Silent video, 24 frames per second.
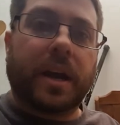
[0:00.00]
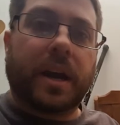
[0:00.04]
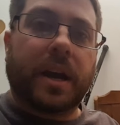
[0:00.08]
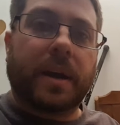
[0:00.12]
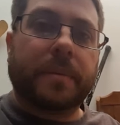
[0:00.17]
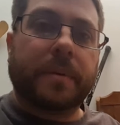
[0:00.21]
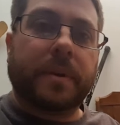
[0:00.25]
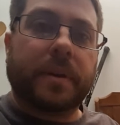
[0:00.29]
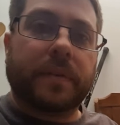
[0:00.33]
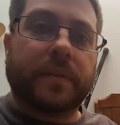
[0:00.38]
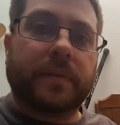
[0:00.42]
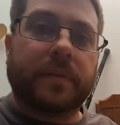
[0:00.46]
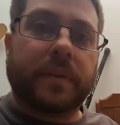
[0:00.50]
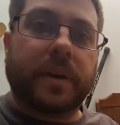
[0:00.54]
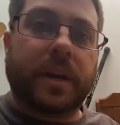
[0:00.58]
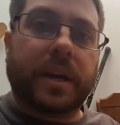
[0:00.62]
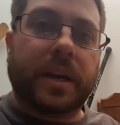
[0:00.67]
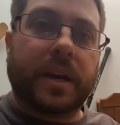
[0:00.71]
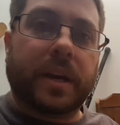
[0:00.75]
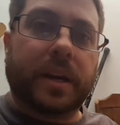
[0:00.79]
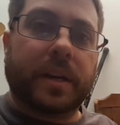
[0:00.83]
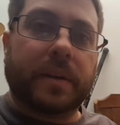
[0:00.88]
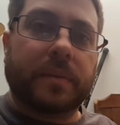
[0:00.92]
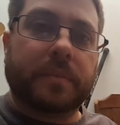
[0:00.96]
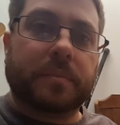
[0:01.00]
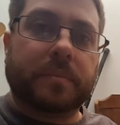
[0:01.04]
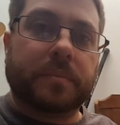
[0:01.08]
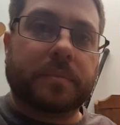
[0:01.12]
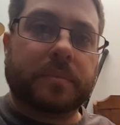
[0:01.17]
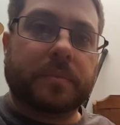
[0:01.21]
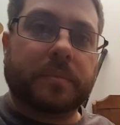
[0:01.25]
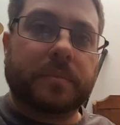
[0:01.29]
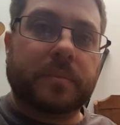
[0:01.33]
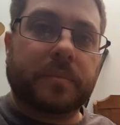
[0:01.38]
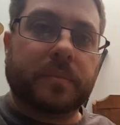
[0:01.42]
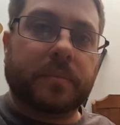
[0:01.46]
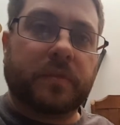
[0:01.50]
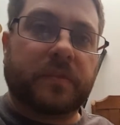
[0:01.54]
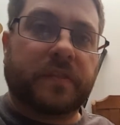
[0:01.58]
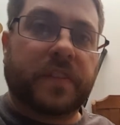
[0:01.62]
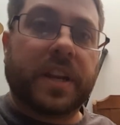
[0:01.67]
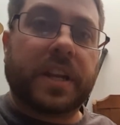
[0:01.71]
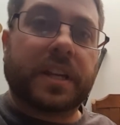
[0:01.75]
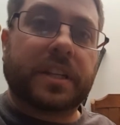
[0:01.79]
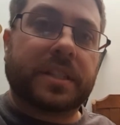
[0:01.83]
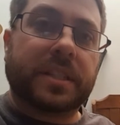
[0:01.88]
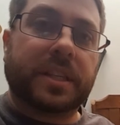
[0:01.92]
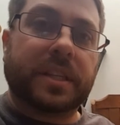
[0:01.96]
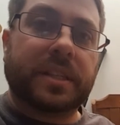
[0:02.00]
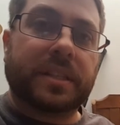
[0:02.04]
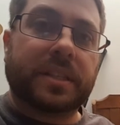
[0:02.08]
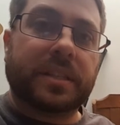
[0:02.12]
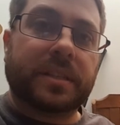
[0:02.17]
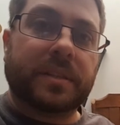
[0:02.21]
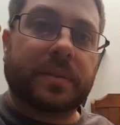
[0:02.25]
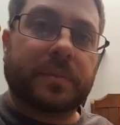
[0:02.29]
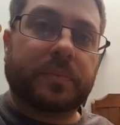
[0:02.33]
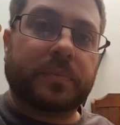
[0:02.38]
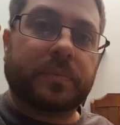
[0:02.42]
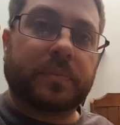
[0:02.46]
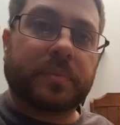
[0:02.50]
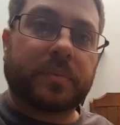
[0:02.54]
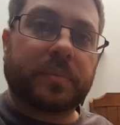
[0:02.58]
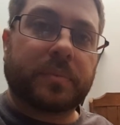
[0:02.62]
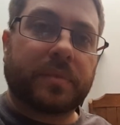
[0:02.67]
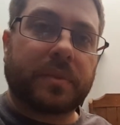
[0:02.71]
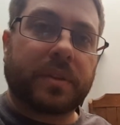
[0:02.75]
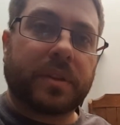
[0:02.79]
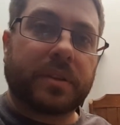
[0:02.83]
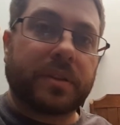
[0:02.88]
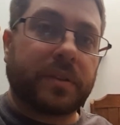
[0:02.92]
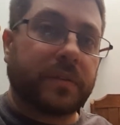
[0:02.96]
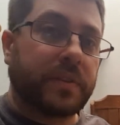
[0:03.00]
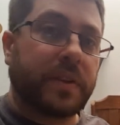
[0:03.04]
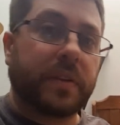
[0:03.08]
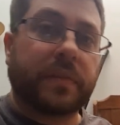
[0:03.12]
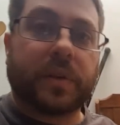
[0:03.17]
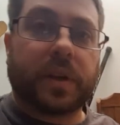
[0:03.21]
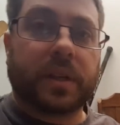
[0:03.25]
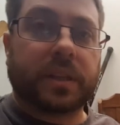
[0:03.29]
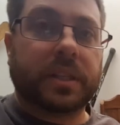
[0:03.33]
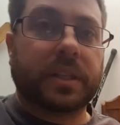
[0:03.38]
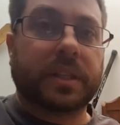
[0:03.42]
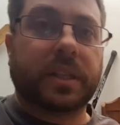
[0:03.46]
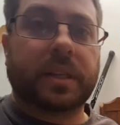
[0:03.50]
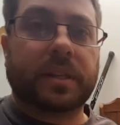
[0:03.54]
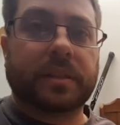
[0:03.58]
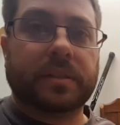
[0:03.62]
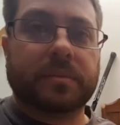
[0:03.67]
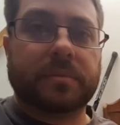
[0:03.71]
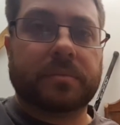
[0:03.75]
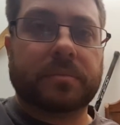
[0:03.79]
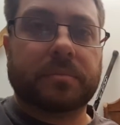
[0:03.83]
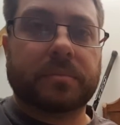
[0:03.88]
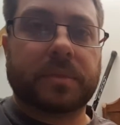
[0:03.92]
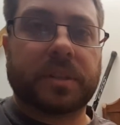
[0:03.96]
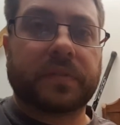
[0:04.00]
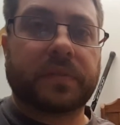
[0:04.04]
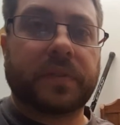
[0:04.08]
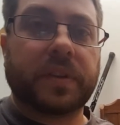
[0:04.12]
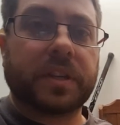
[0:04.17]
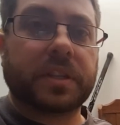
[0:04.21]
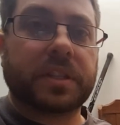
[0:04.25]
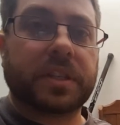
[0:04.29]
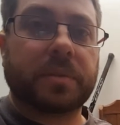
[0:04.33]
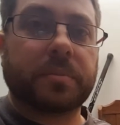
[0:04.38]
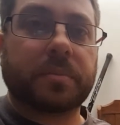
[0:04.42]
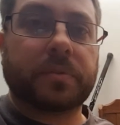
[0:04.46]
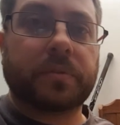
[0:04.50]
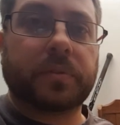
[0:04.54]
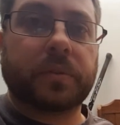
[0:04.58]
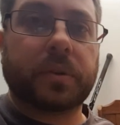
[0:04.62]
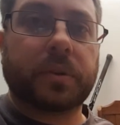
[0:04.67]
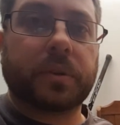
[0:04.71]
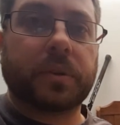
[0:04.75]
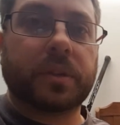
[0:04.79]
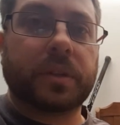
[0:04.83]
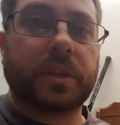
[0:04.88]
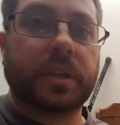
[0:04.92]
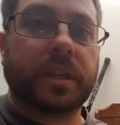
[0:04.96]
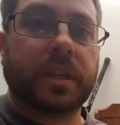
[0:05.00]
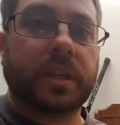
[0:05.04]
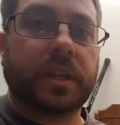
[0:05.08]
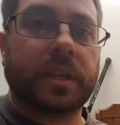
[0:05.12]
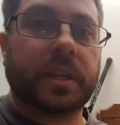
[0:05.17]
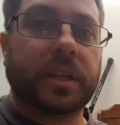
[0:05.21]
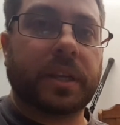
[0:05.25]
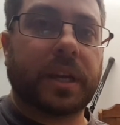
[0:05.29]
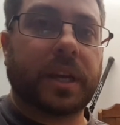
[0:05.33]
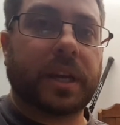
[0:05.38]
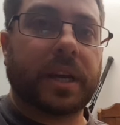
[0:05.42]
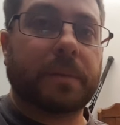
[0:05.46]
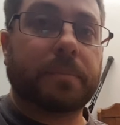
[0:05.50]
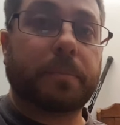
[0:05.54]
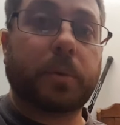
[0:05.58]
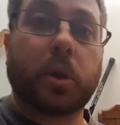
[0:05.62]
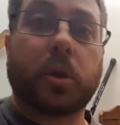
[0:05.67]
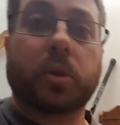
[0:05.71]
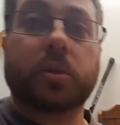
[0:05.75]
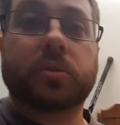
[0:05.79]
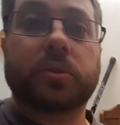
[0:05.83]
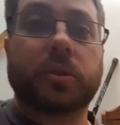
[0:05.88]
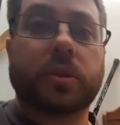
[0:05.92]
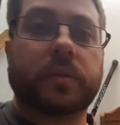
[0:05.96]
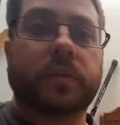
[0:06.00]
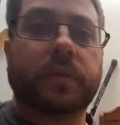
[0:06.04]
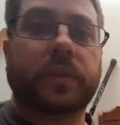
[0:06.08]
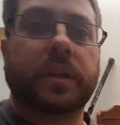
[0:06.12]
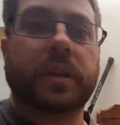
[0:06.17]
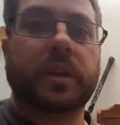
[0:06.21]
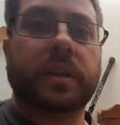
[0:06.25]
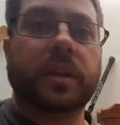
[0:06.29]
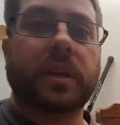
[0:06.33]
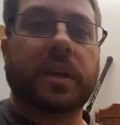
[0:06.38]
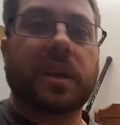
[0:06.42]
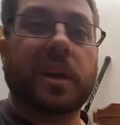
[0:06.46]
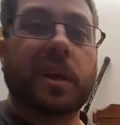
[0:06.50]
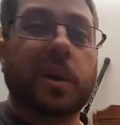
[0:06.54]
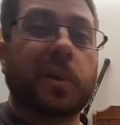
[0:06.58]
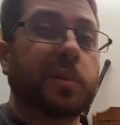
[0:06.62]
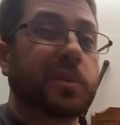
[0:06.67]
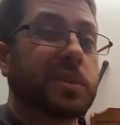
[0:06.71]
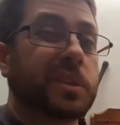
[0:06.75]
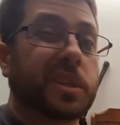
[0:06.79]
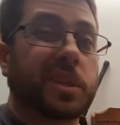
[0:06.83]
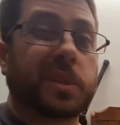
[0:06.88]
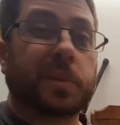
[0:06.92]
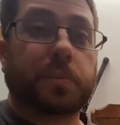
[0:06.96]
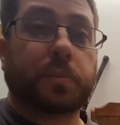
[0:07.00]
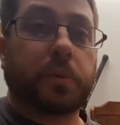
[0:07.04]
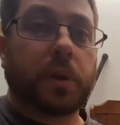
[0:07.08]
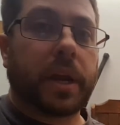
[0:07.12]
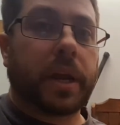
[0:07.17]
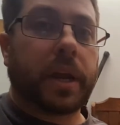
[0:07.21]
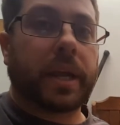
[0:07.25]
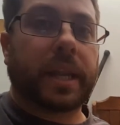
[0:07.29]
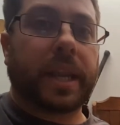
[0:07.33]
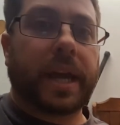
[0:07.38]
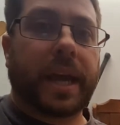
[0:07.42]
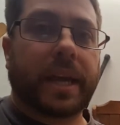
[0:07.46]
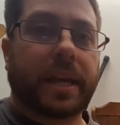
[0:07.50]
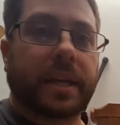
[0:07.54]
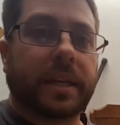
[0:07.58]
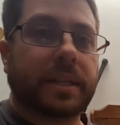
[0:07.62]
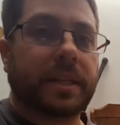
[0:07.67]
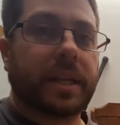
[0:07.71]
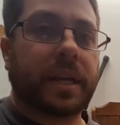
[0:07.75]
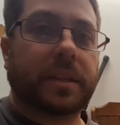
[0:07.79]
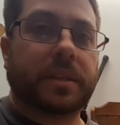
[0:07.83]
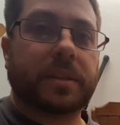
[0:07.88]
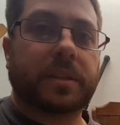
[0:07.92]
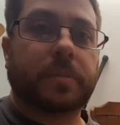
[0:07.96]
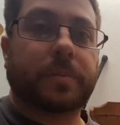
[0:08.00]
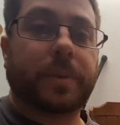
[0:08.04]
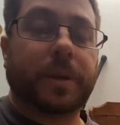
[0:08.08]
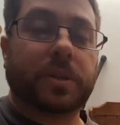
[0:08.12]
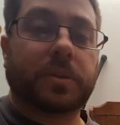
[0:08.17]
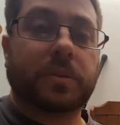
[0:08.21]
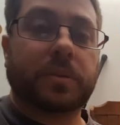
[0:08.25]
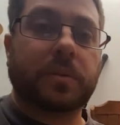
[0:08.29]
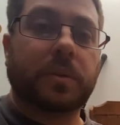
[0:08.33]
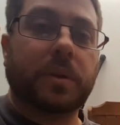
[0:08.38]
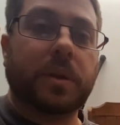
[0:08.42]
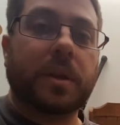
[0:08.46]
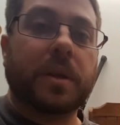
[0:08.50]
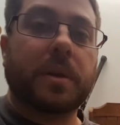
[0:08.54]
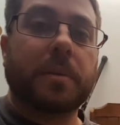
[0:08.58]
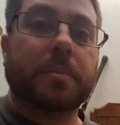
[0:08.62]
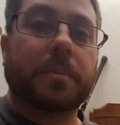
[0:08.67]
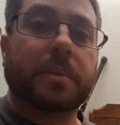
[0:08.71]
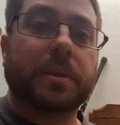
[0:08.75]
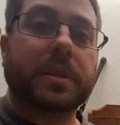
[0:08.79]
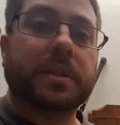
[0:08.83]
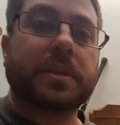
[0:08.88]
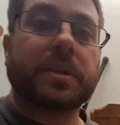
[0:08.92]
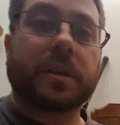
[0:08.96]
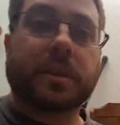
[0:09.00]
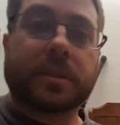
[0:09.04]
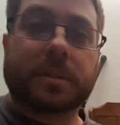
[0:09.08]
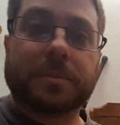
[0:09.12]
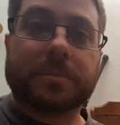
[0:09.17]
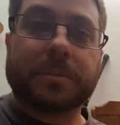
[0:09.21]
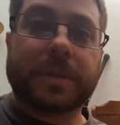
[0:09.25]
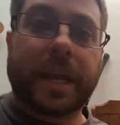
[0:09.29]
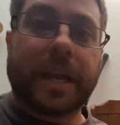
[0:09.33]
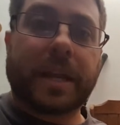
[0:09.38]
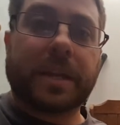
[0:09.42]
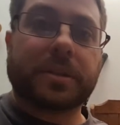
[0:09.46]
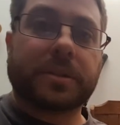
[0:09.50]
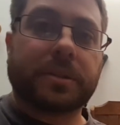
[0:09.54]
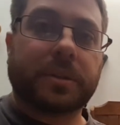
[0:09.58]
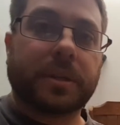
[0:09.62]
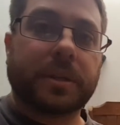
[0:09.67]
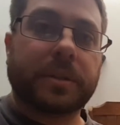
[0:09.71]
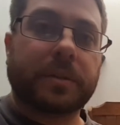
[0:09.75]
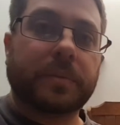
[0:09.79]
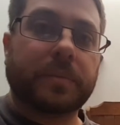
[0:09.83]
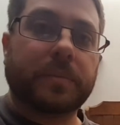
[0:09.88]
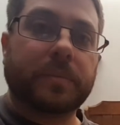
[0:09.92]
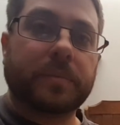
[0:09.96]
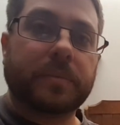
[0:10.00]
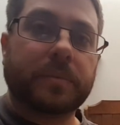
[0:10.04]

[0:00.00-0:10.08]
I'm going to finish this. So I've never actually done much finishing before. The poker trophy was just spray lacquered, nothing special. But this, I got some Danish oil.